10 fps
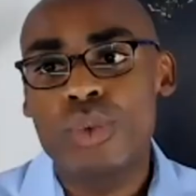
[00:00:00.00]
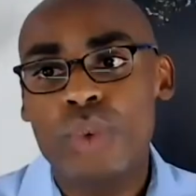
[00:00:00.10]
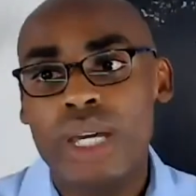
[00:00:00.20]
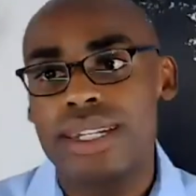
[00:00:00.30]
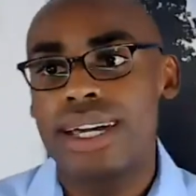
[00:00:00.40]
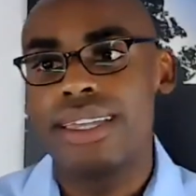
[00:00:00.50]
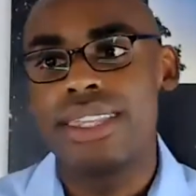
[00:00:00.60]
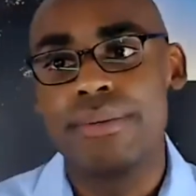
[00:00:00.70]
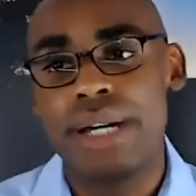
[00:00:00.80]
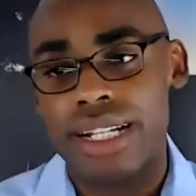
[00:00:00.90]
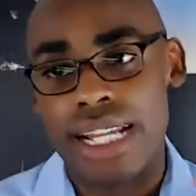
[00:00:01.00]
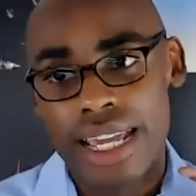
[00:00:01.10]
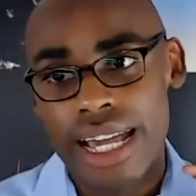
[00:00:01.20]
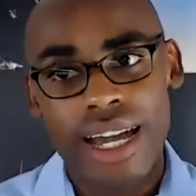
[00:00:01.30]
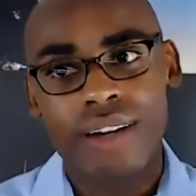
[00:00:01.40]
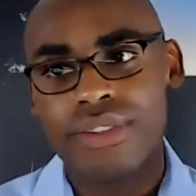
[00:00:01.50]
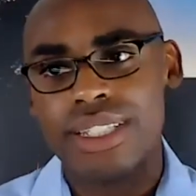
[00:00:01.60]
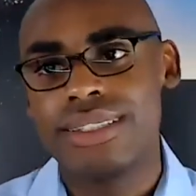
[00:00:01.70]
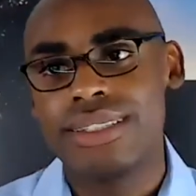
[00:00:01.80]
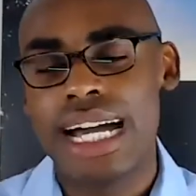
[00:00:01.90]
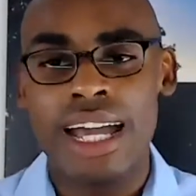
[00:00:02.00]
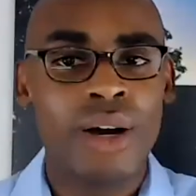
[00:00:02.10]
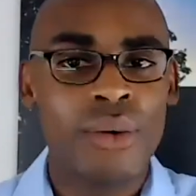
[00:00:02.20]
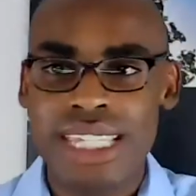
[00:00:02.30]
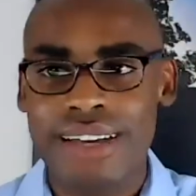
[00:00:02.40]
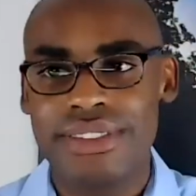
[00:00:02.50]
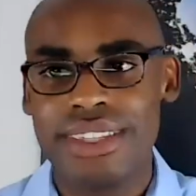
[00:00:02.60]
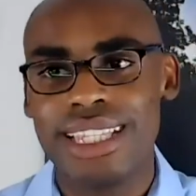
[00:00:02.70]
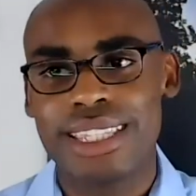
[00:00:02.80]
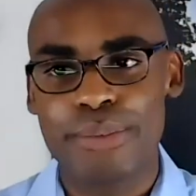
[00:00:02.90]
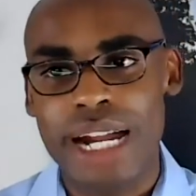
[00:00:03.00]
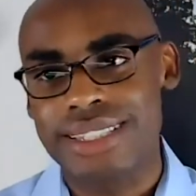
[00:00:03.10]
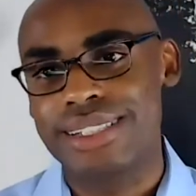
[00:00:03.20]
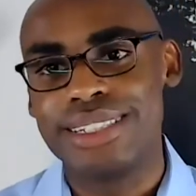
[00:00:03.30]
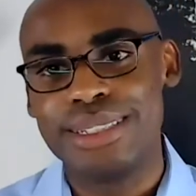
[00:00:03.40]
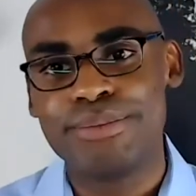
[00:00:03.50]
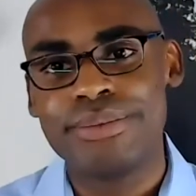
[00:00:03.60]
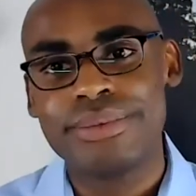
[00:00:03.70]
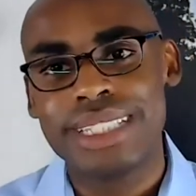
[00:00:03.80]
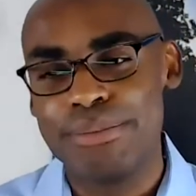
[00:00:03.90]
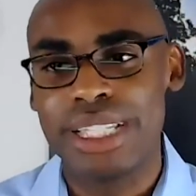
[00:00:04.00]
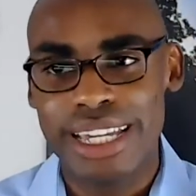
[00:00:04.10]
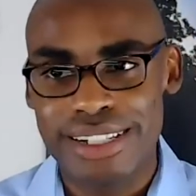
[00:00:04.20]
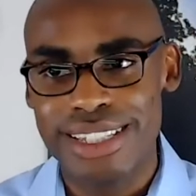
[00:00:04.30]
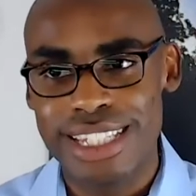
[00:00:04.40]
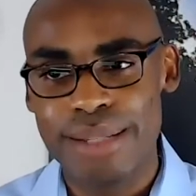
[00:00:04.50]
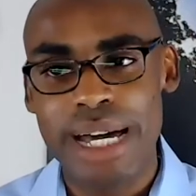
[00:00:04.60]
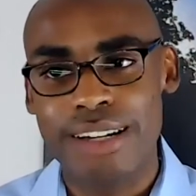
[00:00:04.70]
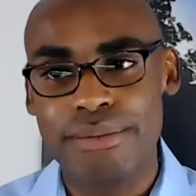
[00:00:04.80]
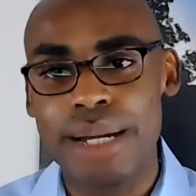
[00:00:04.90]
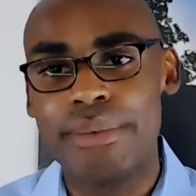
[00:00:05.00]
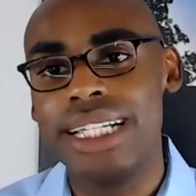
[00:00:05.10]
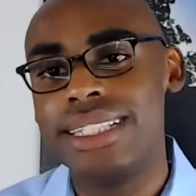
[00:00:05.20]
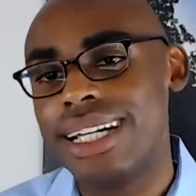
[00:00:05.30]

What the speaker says: that I think about it. I always have the practical implications in the back of my mind.